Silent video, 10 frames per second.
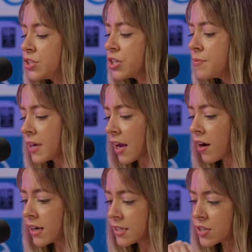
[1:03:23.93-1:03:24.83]
Jim
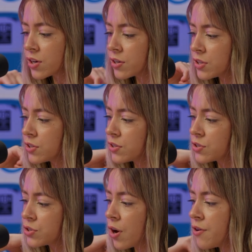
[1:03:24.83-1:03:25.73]
Carrey is
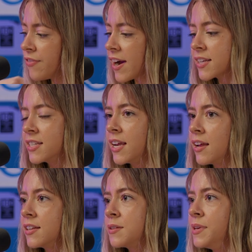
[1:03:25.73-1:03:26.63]
so
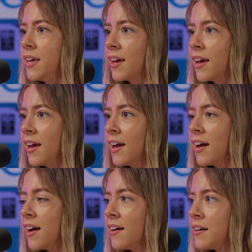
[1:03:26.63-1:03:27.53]
fascinating to me,
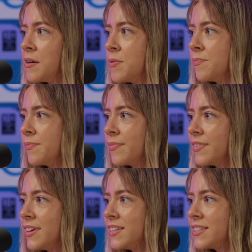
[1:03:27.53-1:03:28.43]

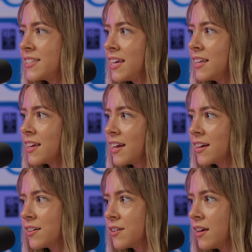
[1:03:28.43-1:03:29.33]
seeing
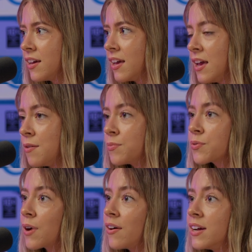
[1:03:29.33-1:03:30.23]
like him
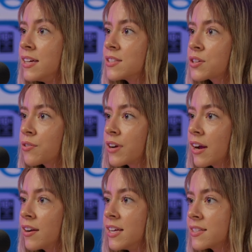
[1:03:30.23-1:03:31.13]
throughout his
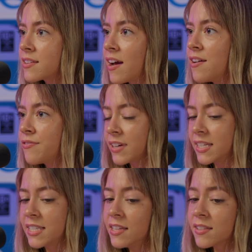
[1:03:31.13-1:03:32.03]
career and his life,
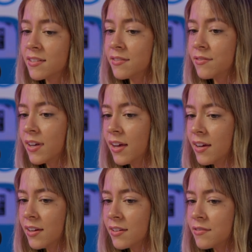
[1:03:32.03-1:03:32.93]
because he's a
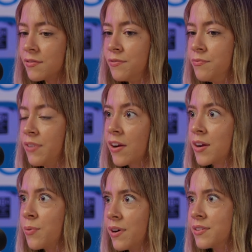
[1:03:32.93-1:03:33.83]

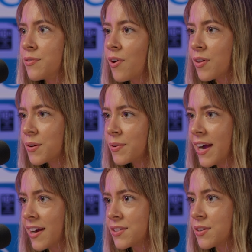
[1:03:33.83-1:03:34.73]
very well-known
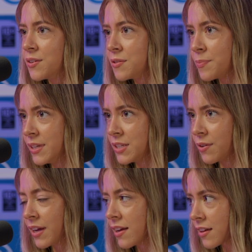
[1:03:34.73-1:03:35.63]
Hollywood actor who's been
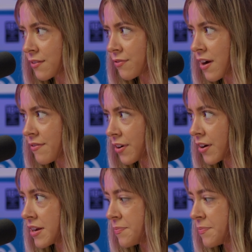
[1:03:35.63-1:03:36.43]
doing it like forever.